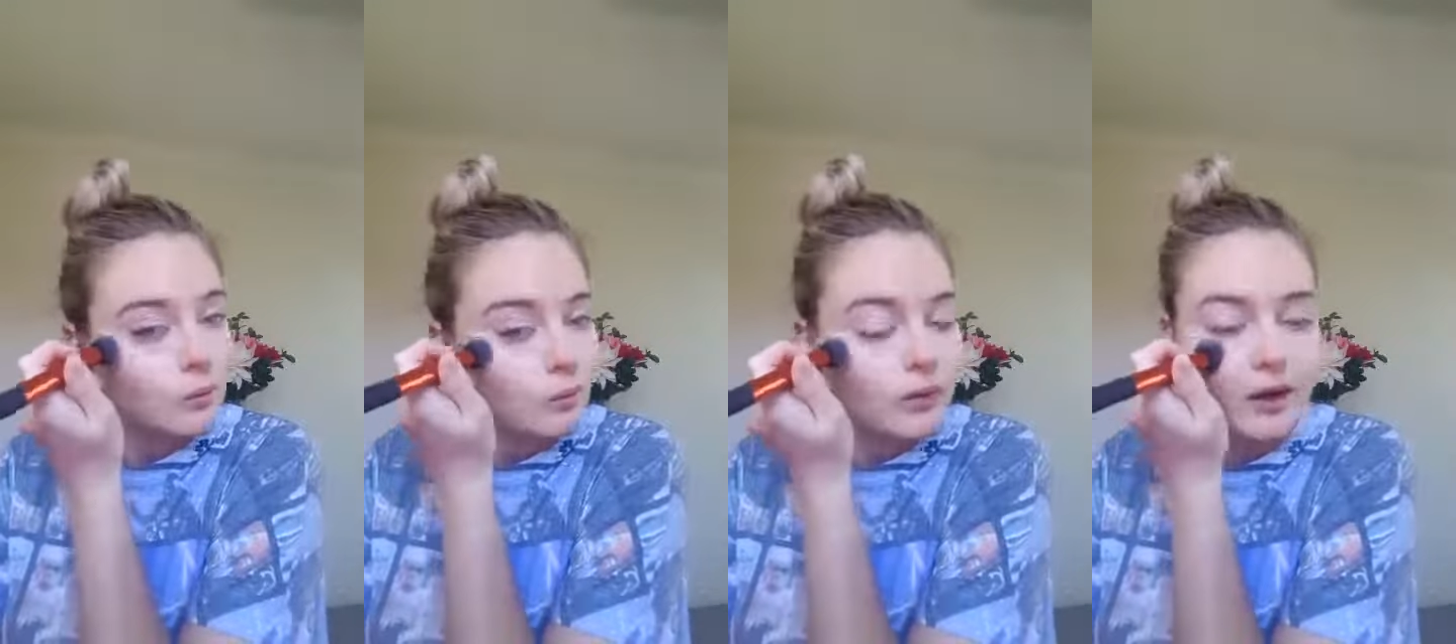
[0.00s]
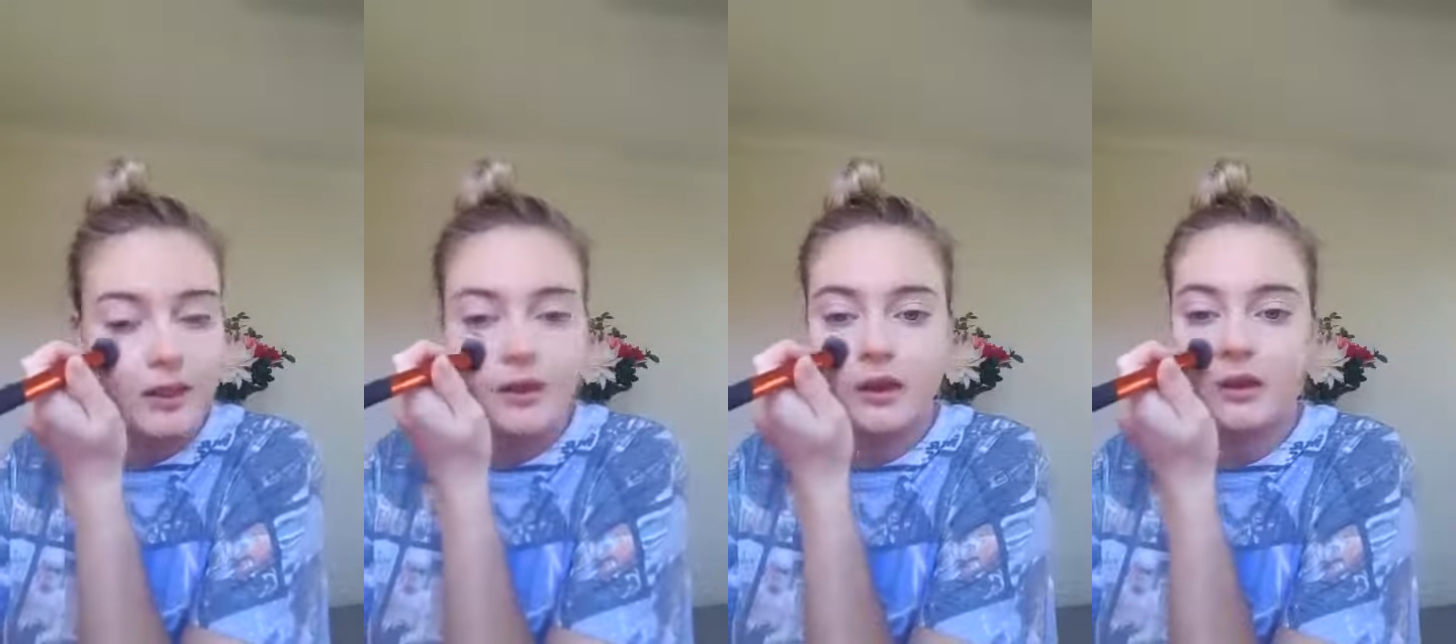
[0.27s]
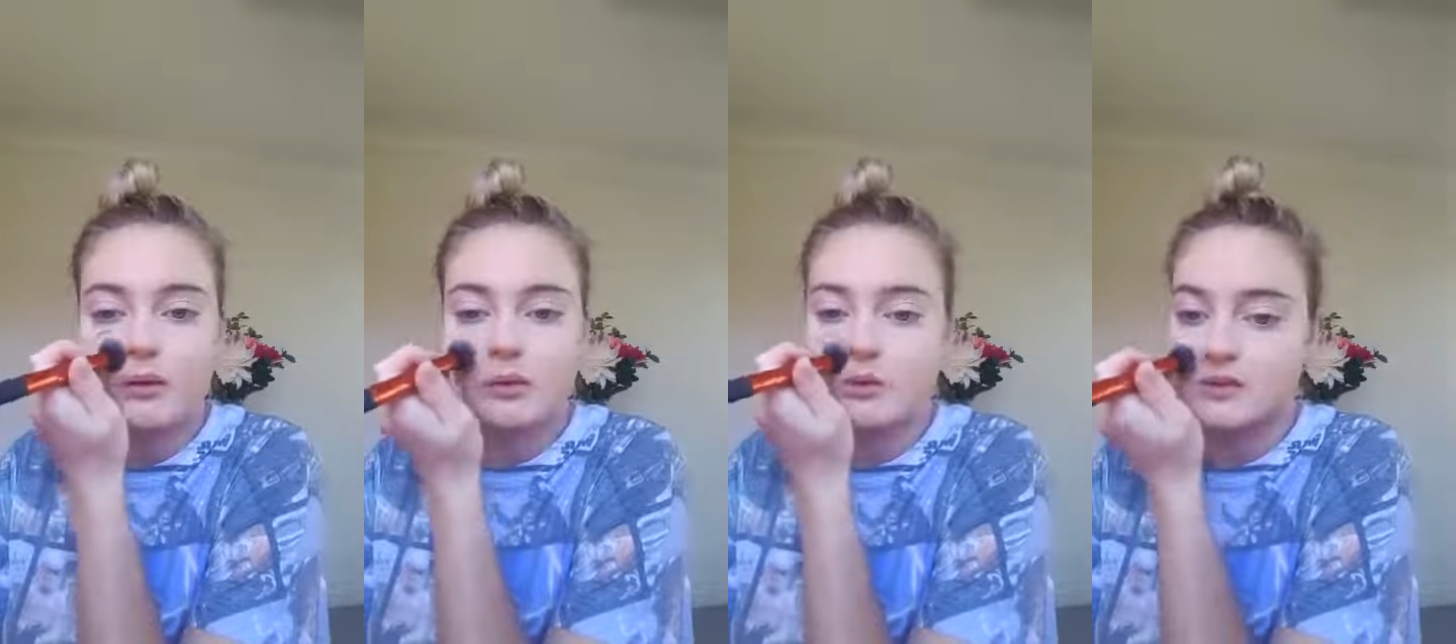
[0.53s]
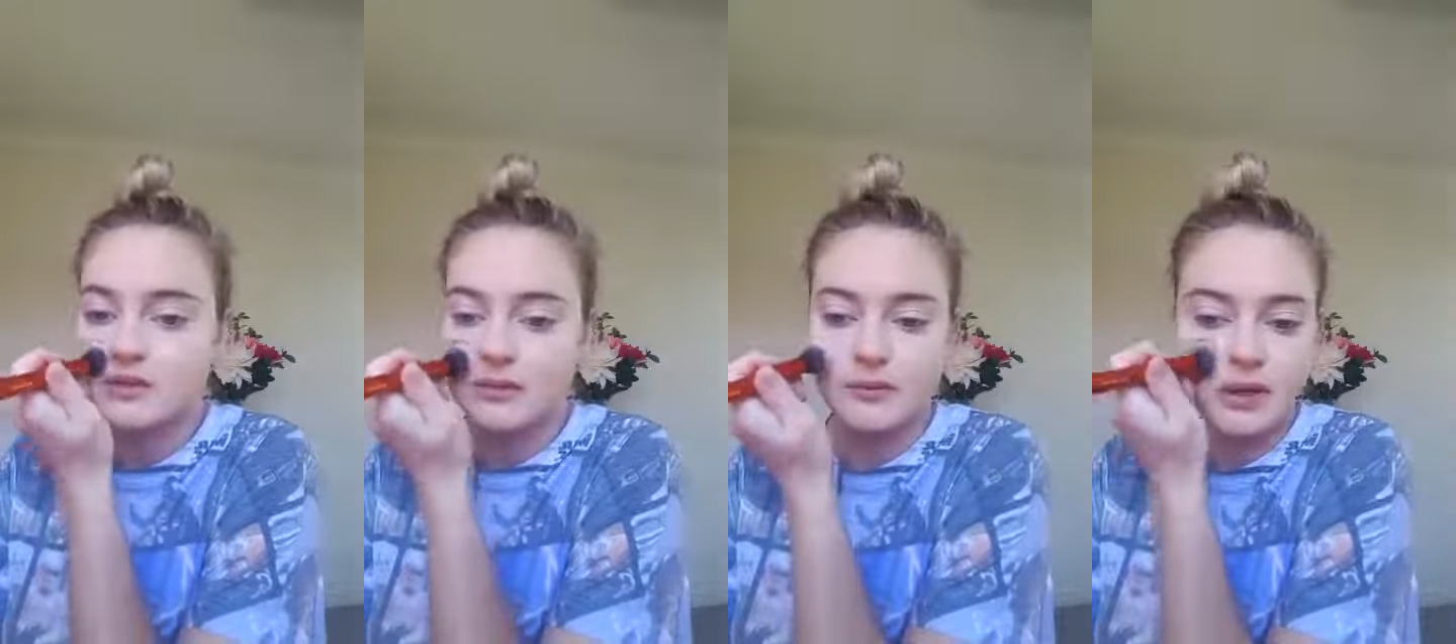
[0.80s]
One of the
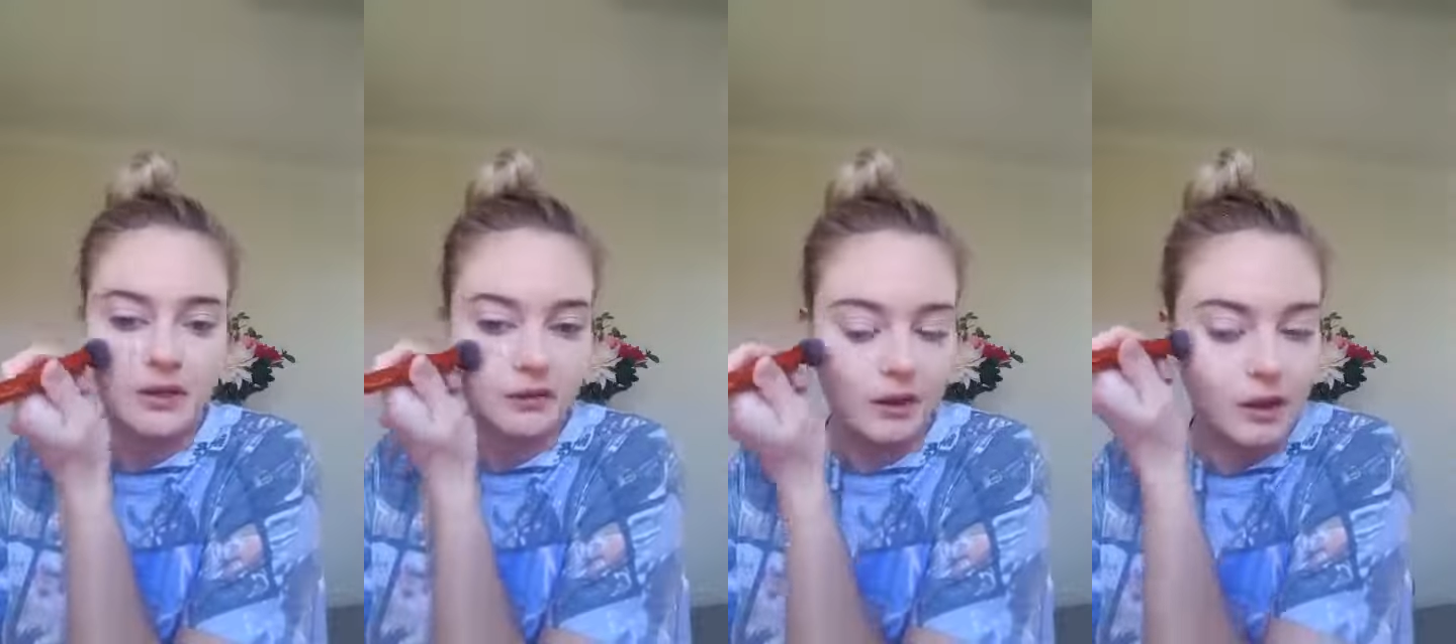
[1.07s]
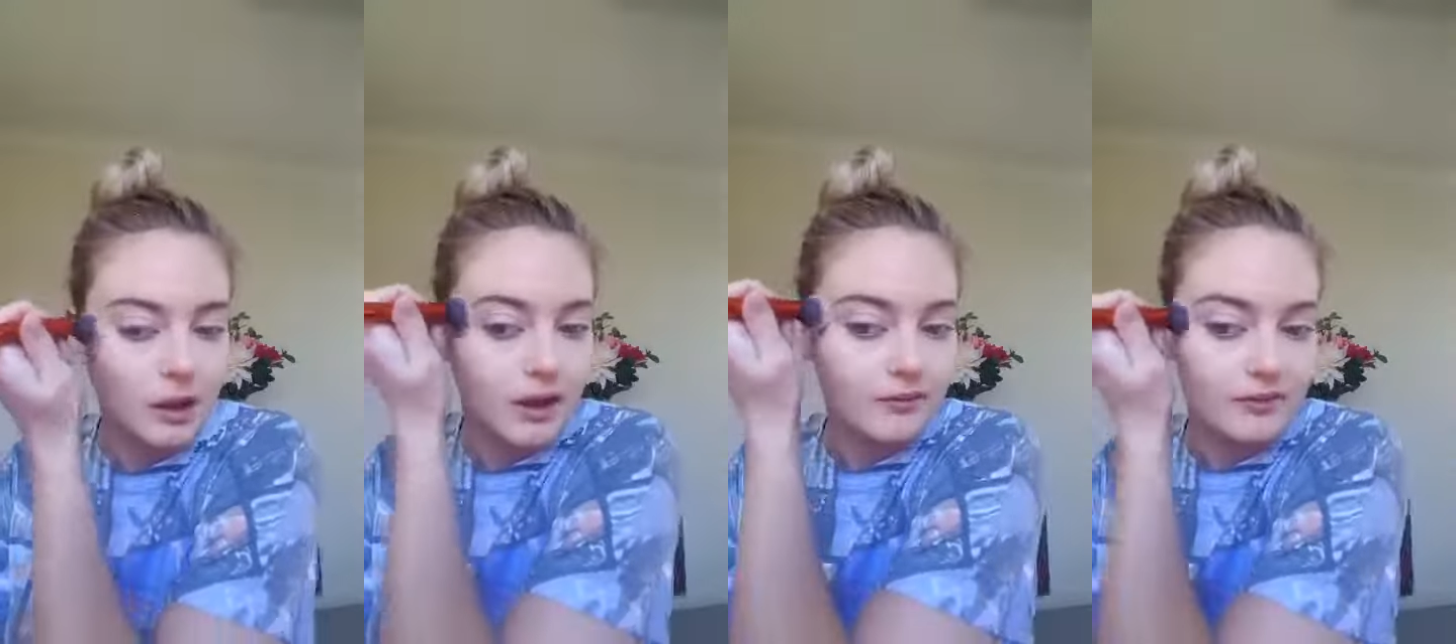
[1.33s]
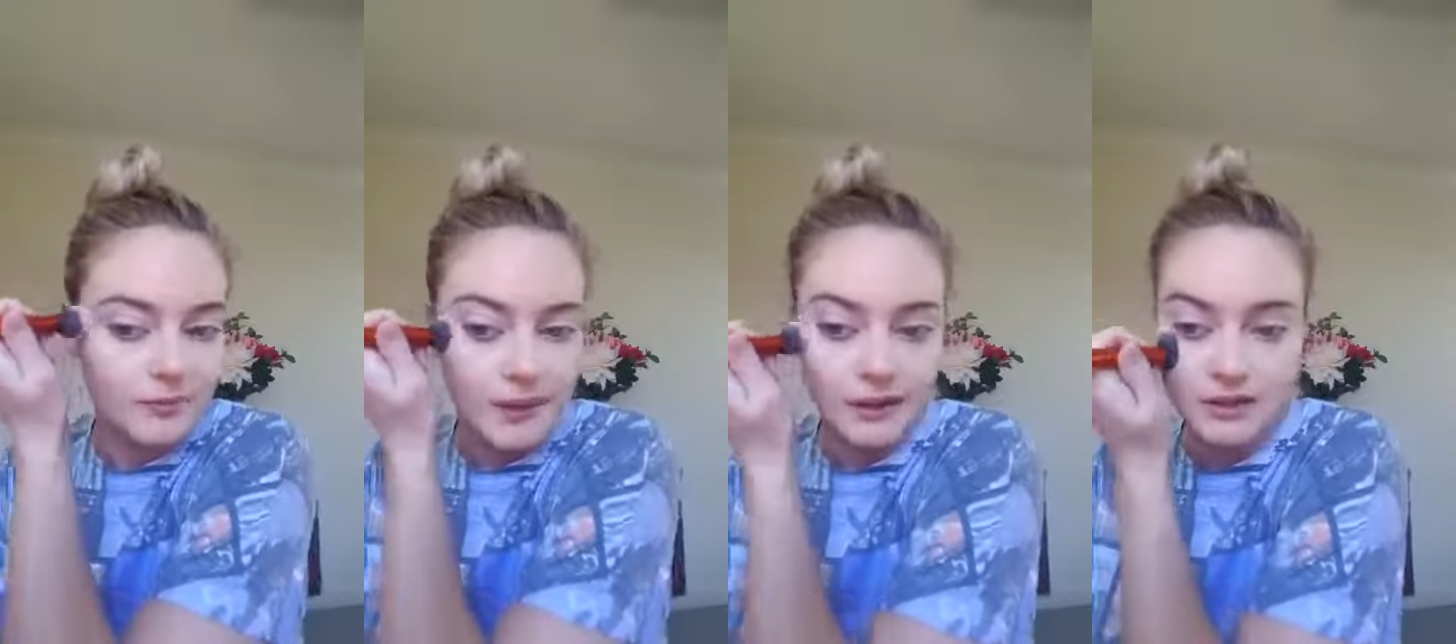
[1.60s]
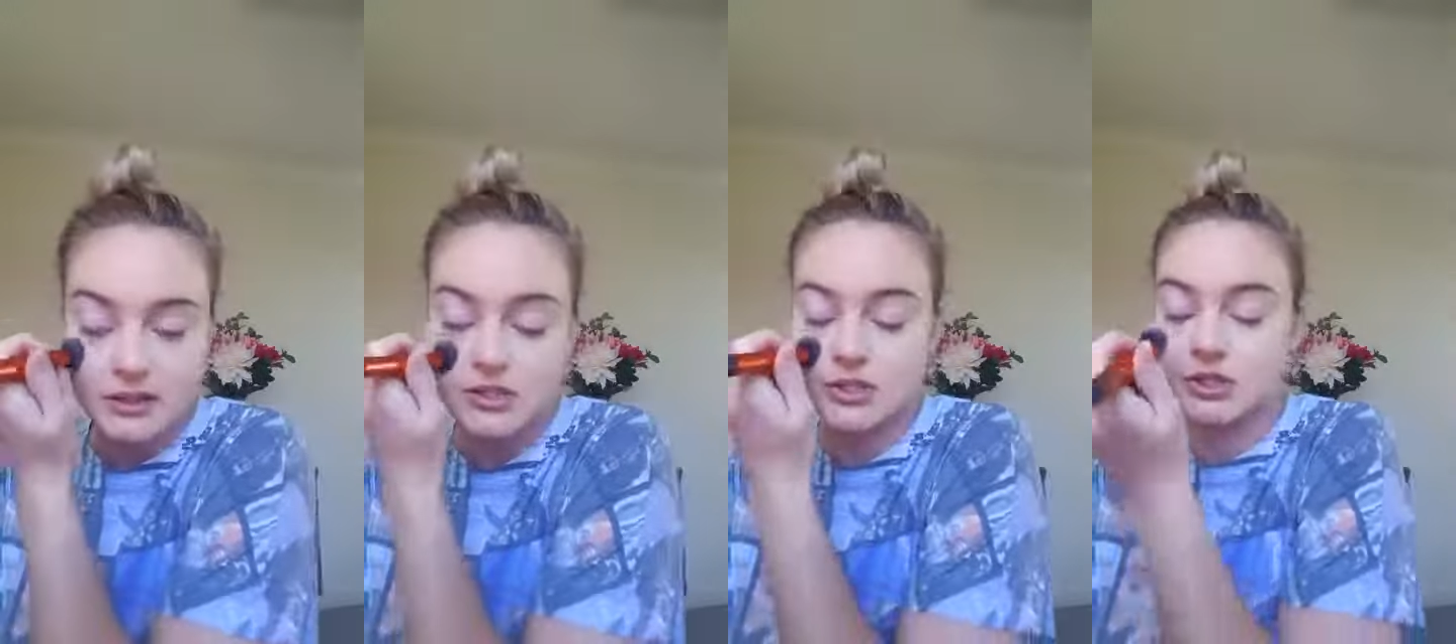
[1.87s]
awesome things I love about
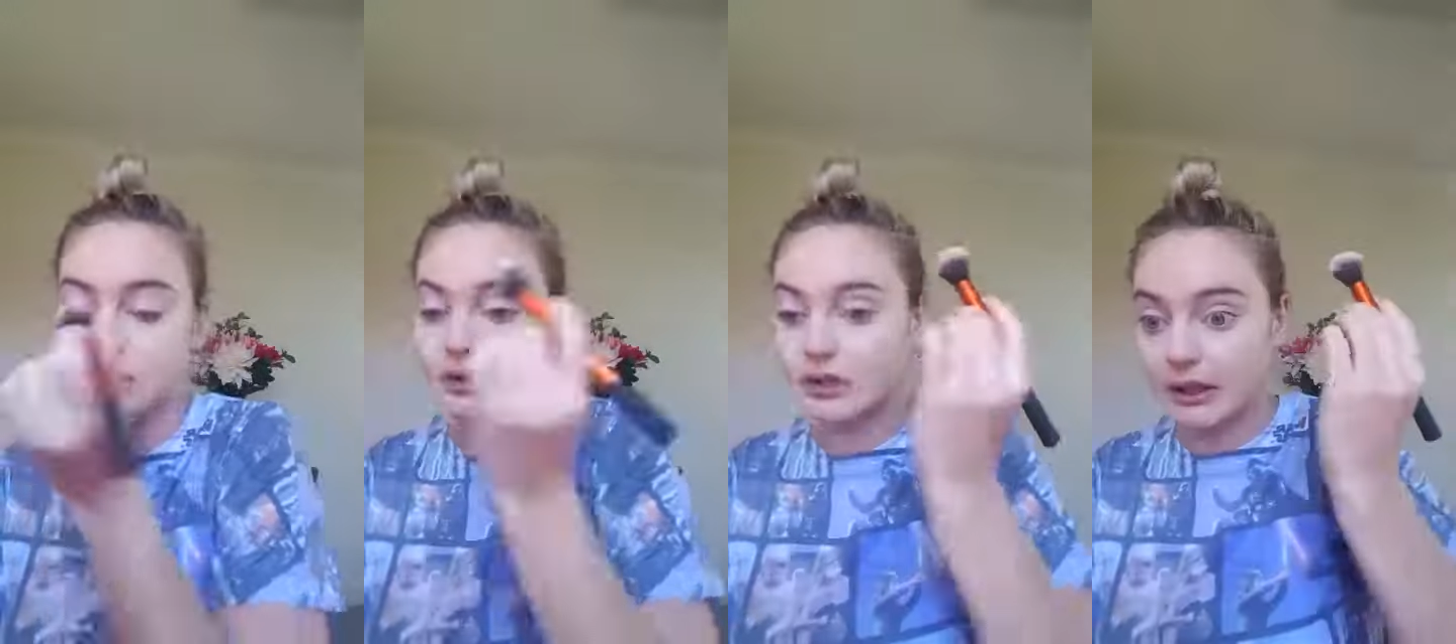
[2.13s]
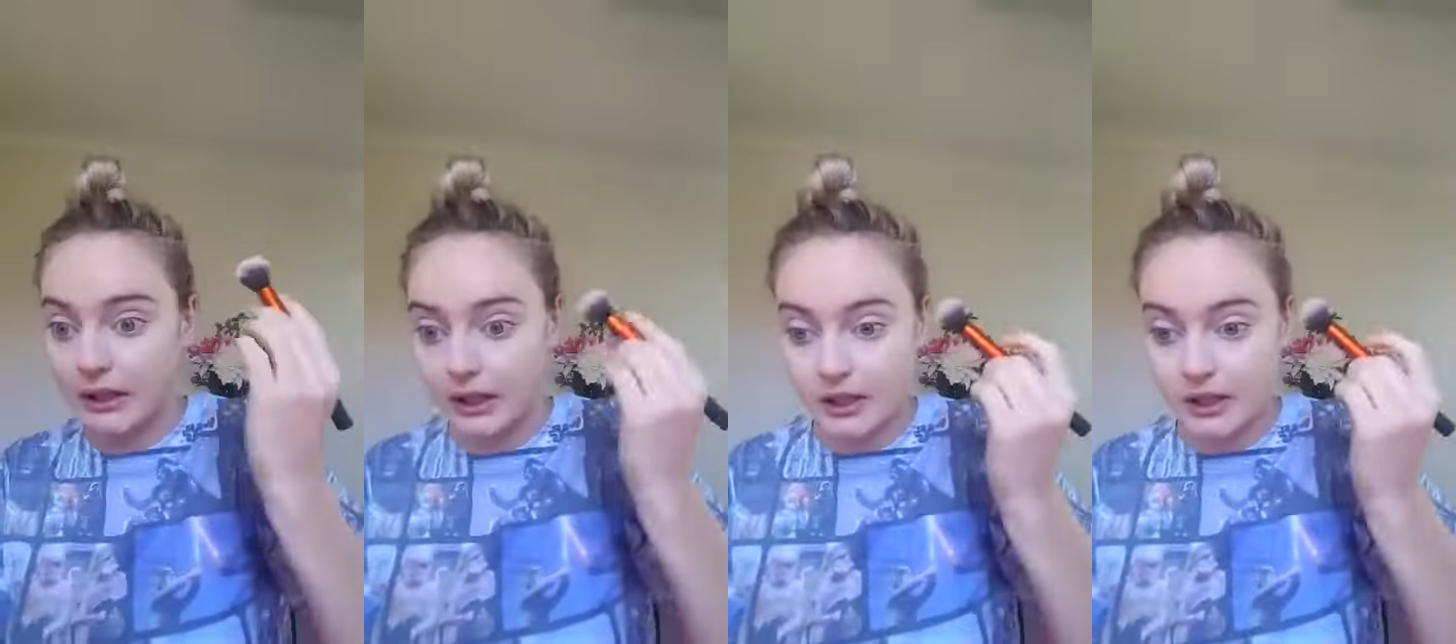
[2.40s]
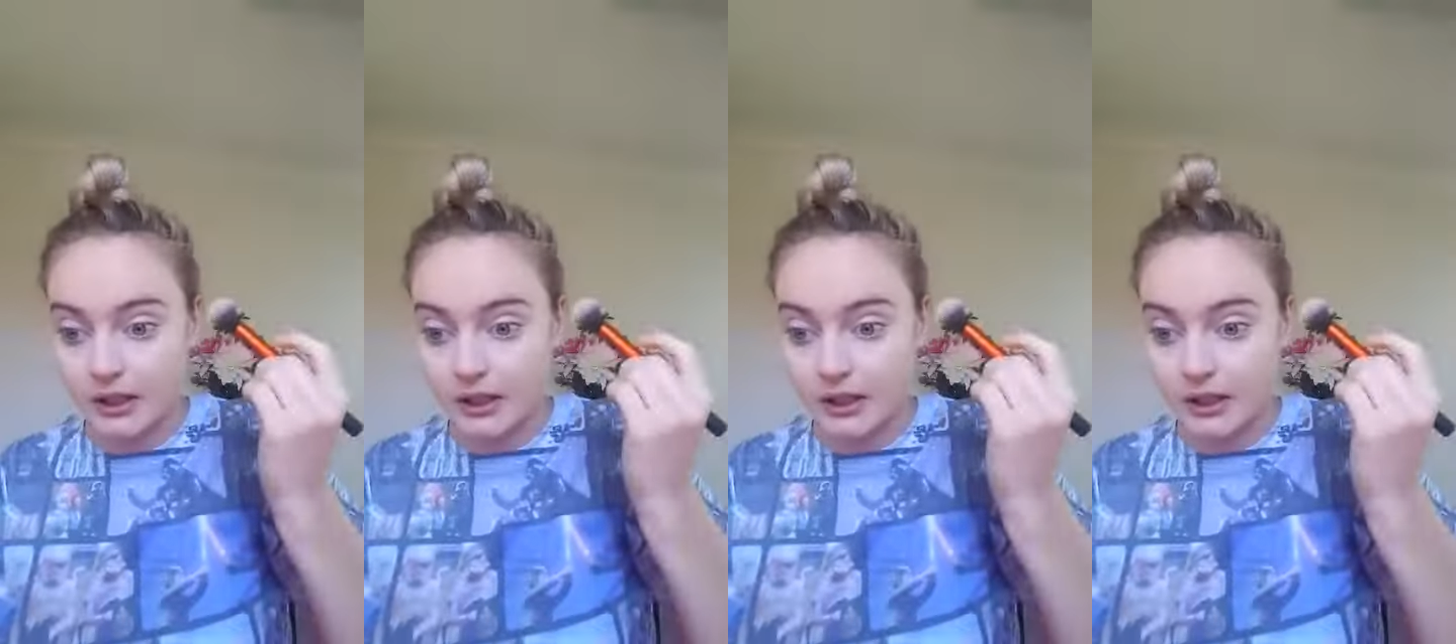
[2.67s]
this too